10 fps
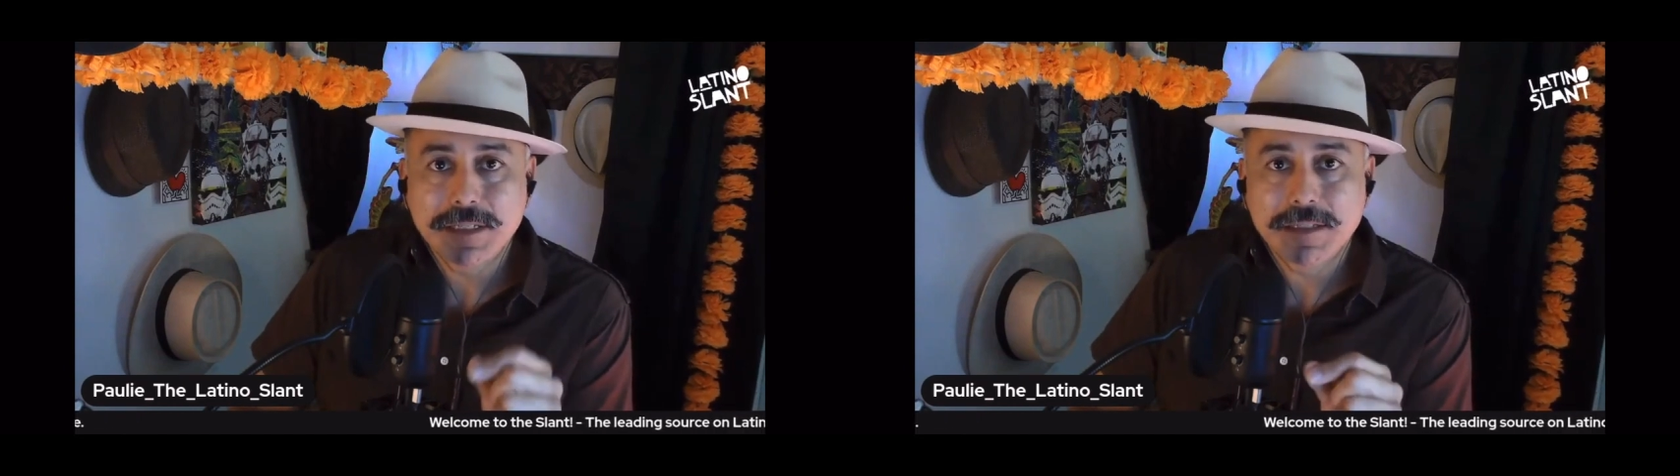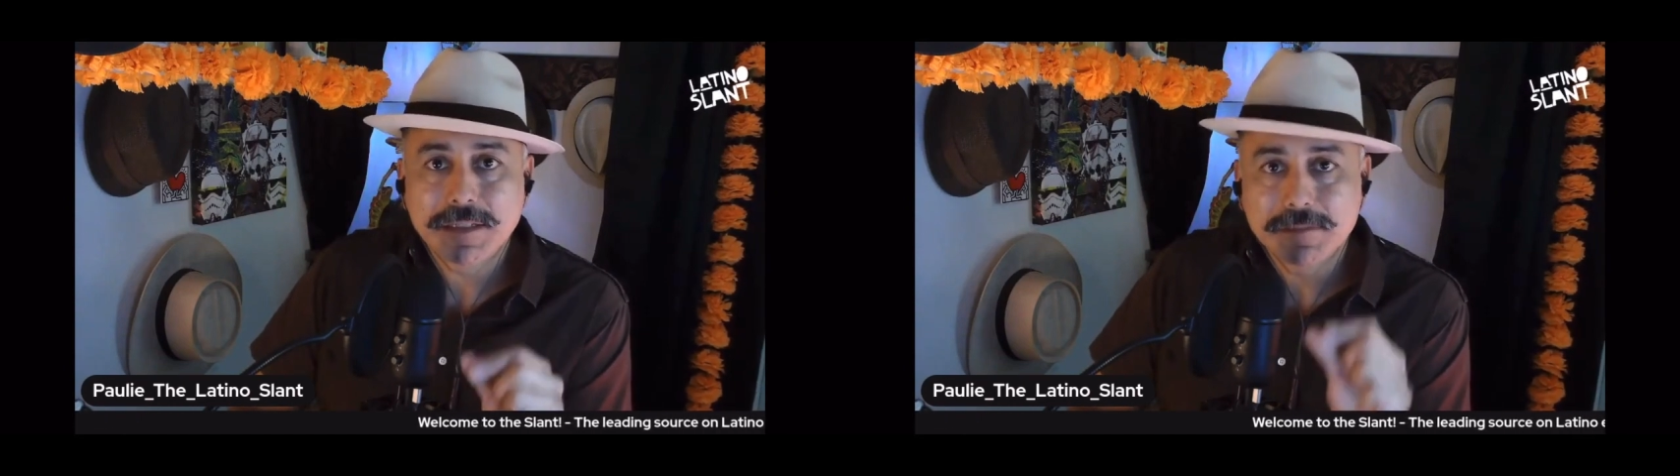
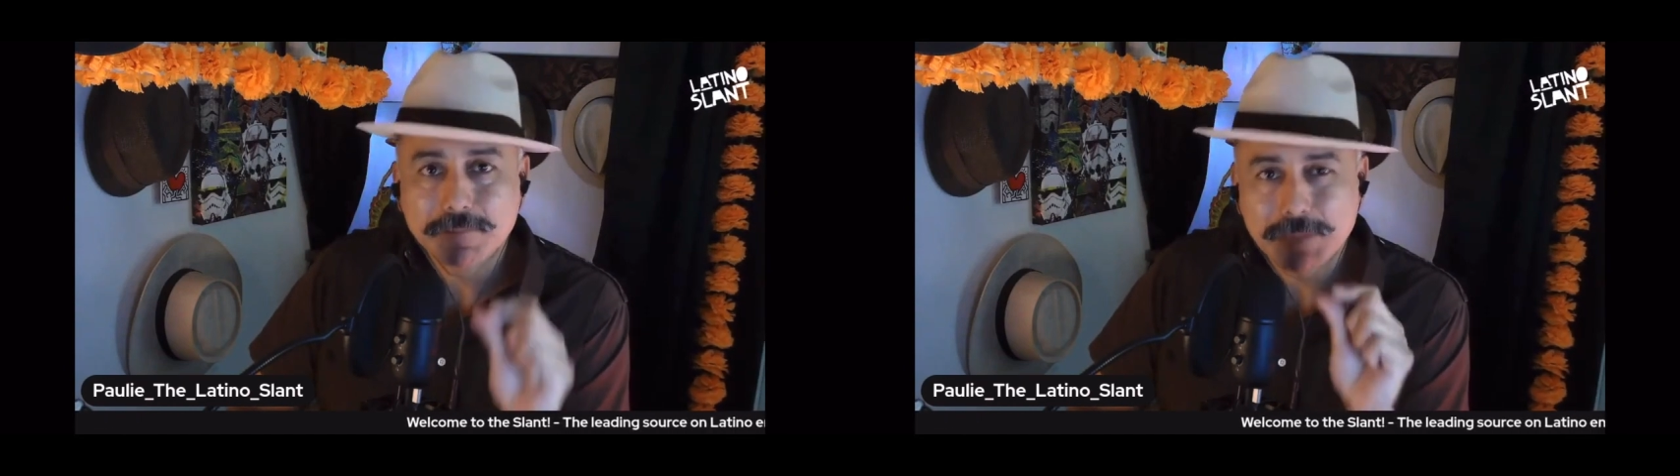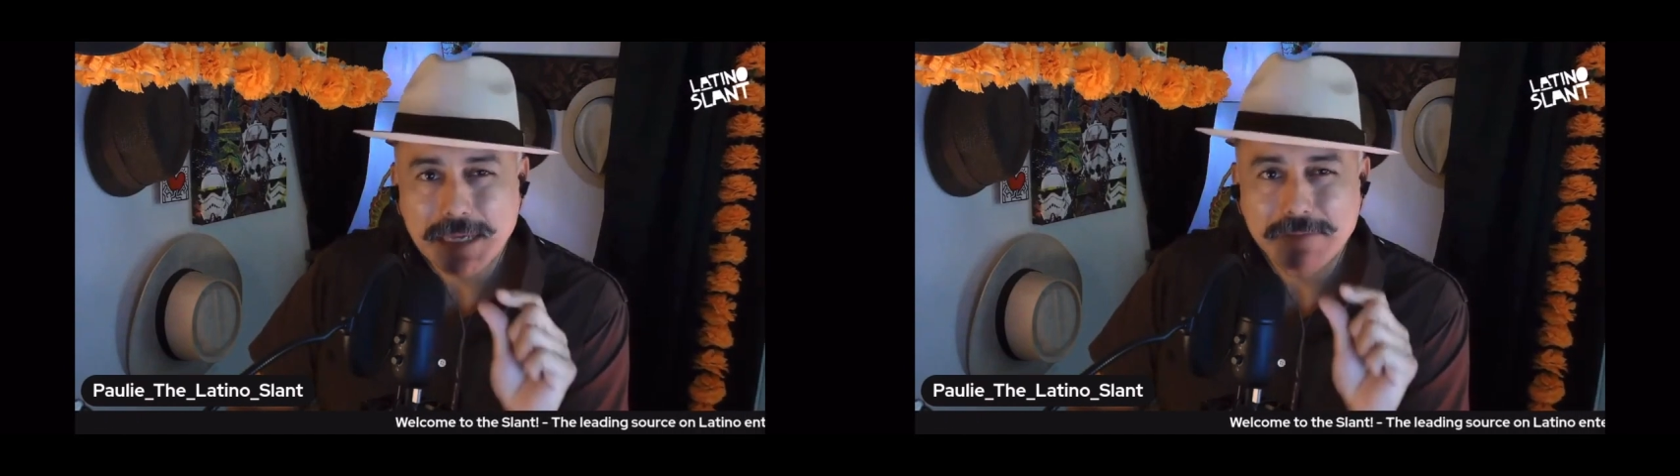And
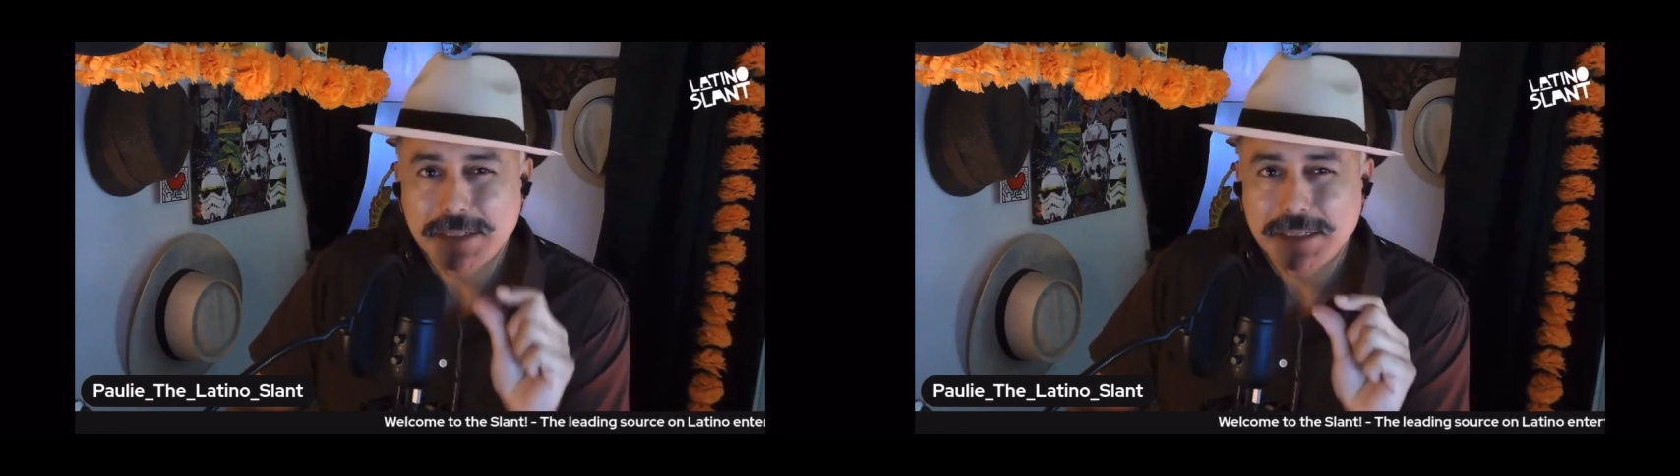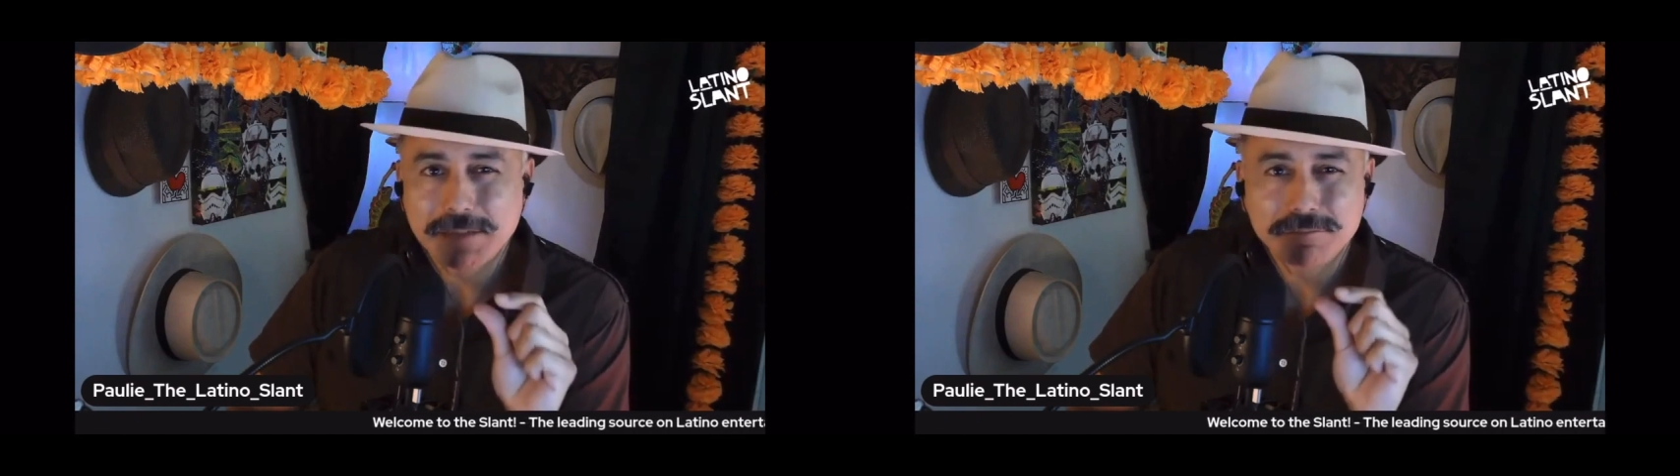we have
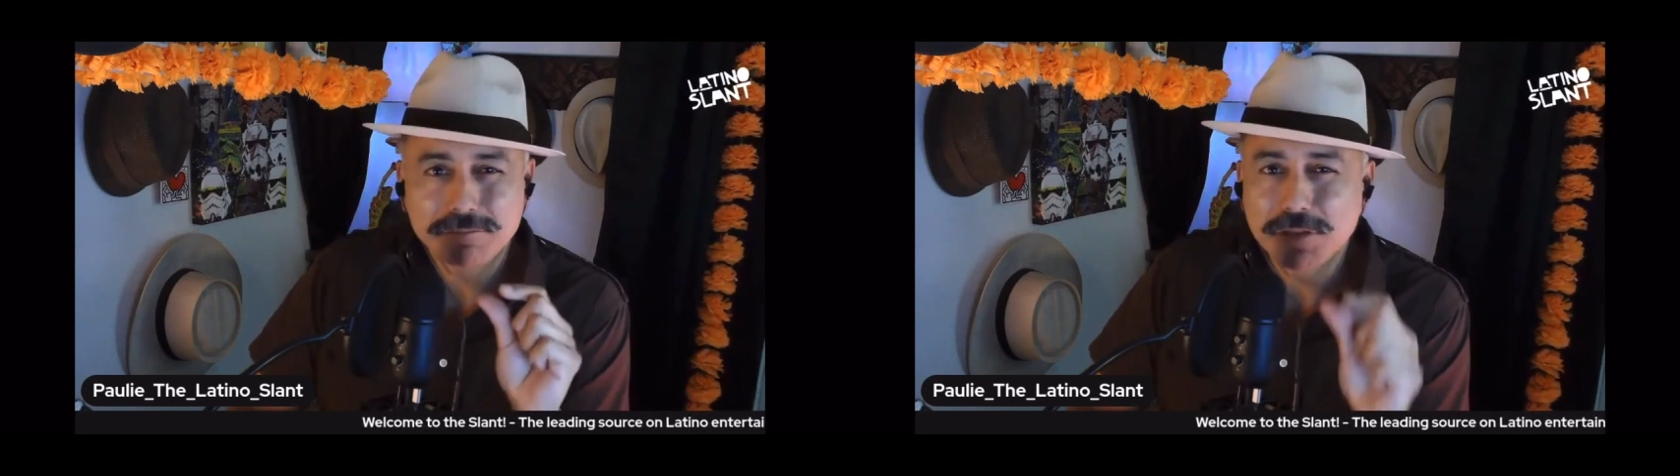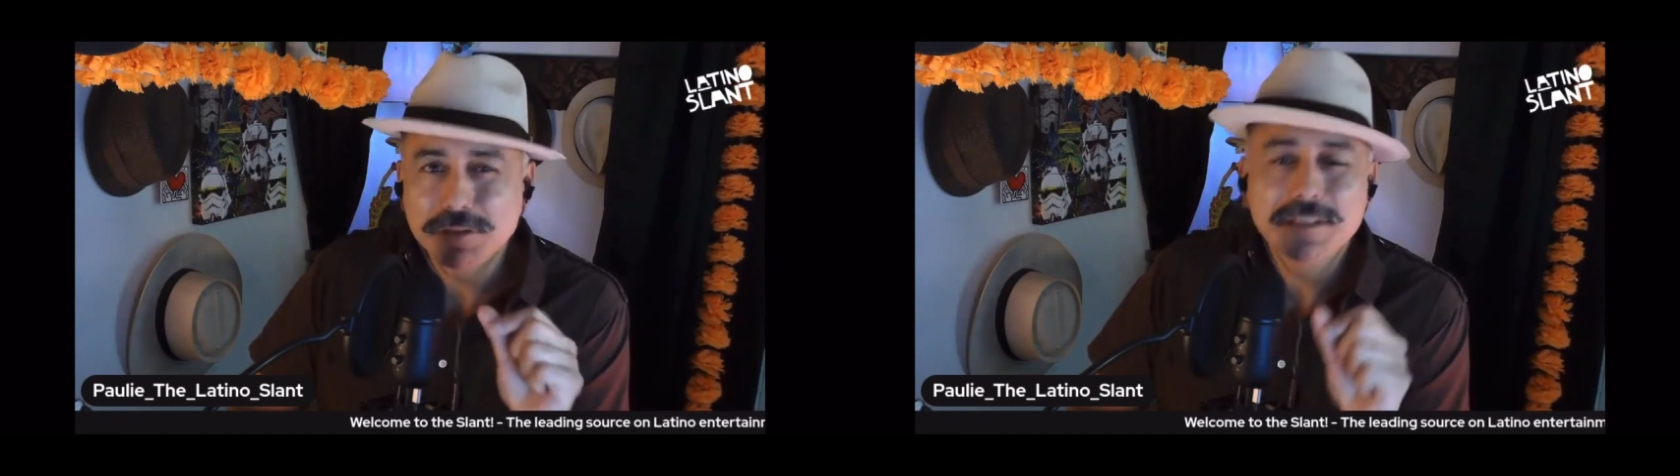like
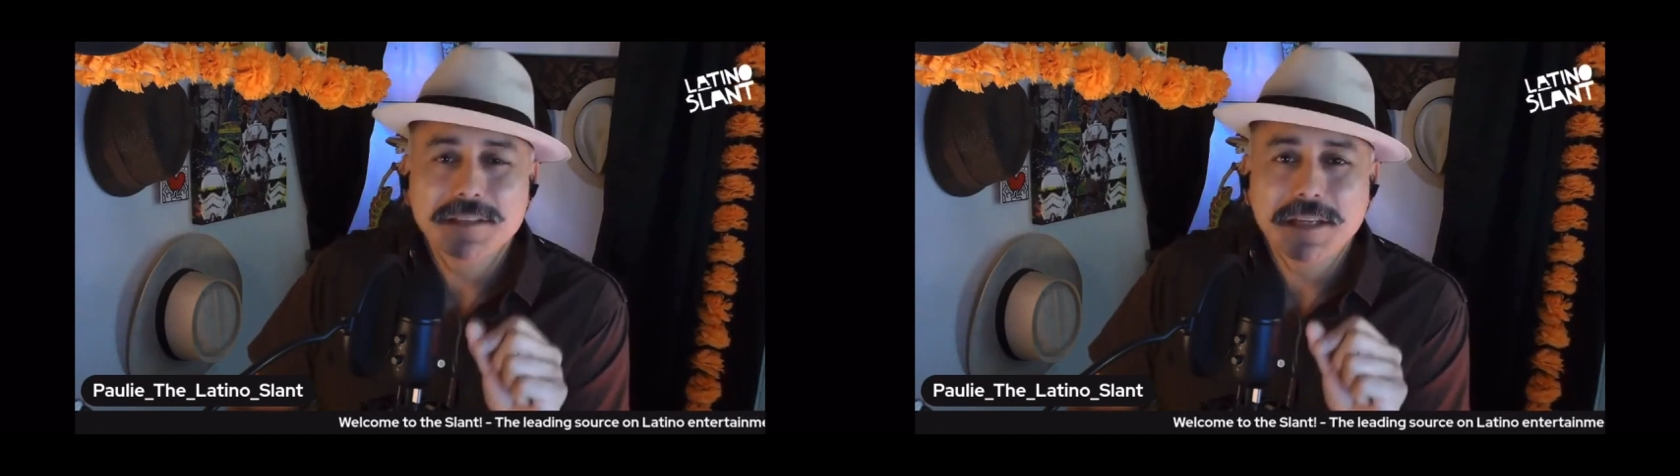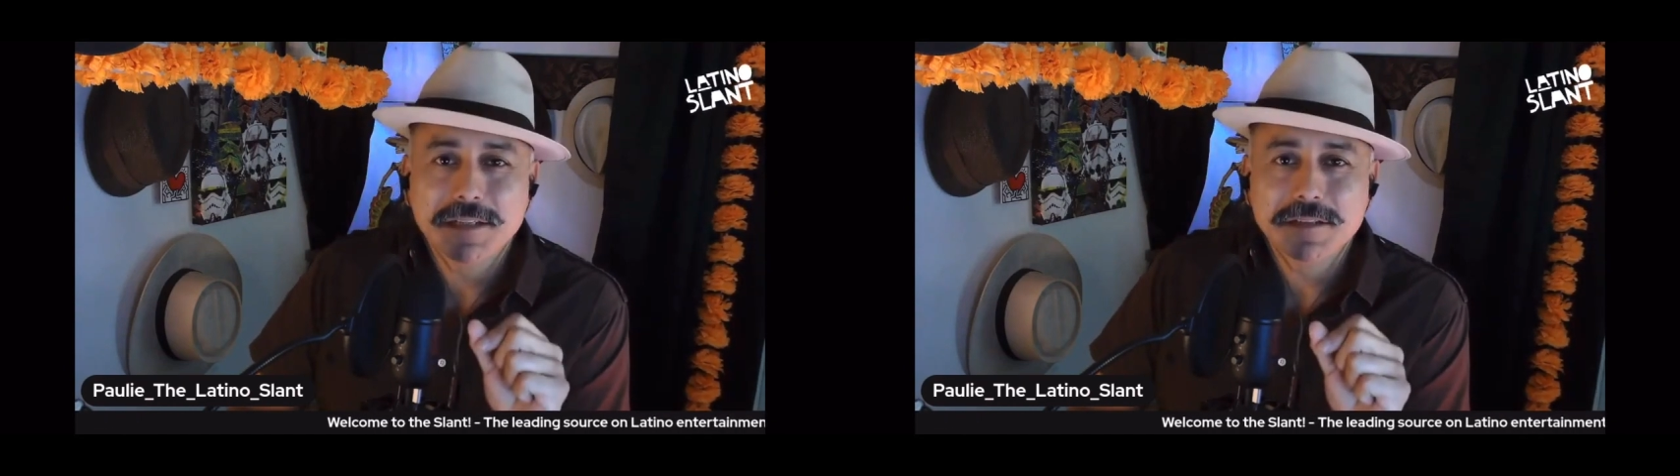30
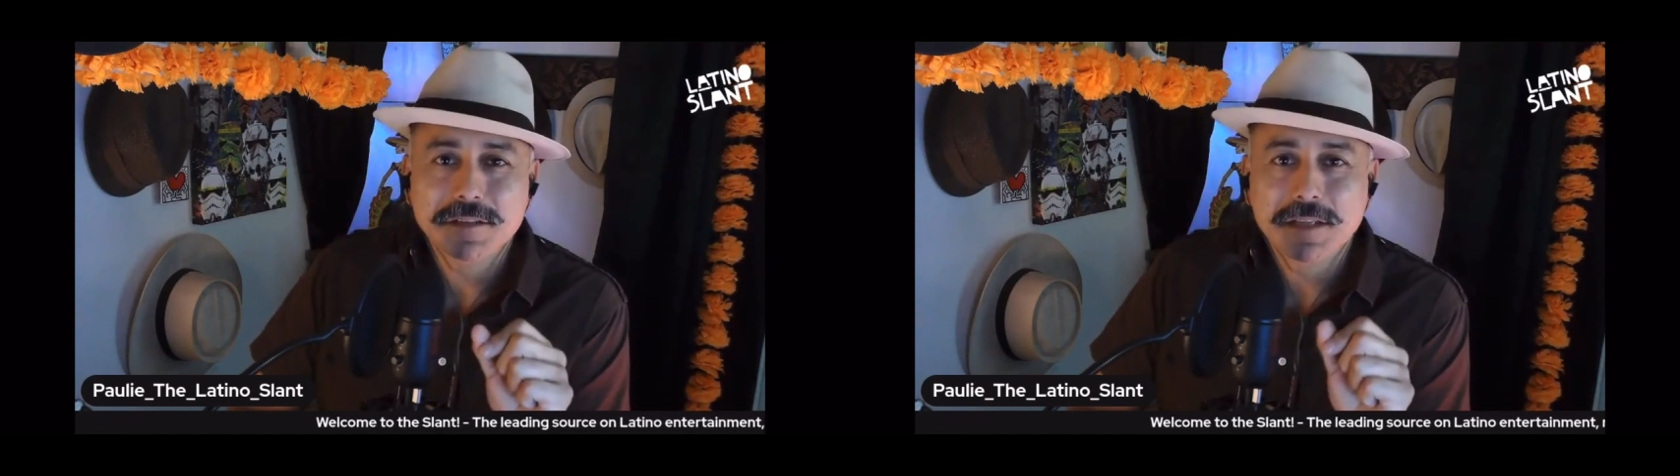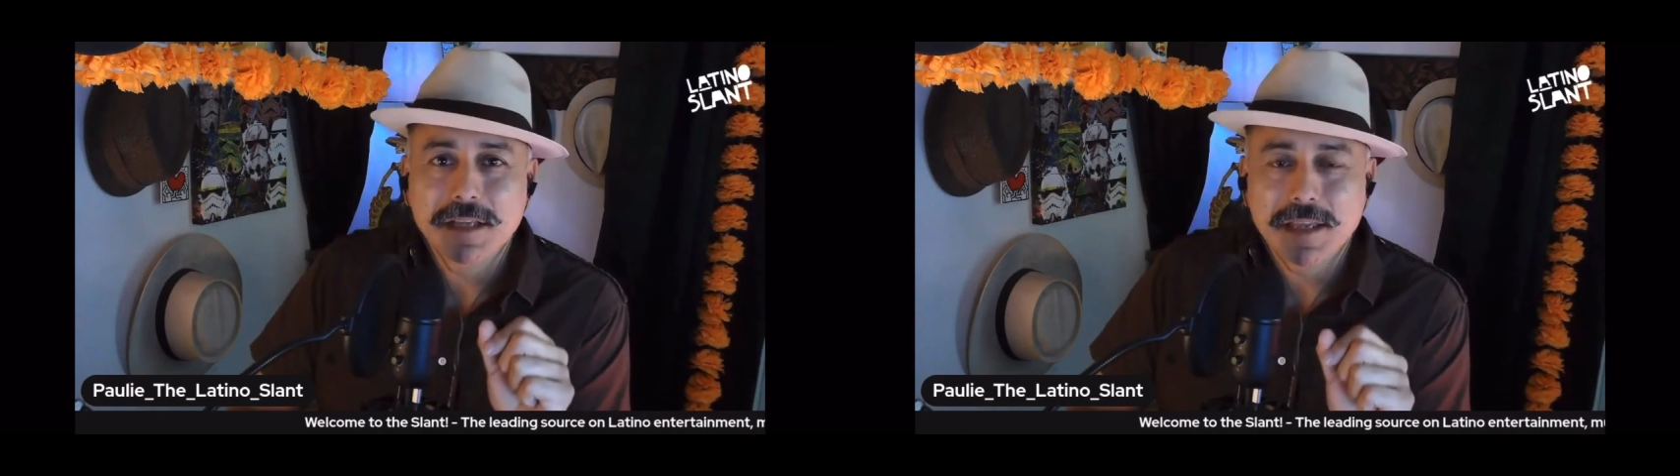seconds,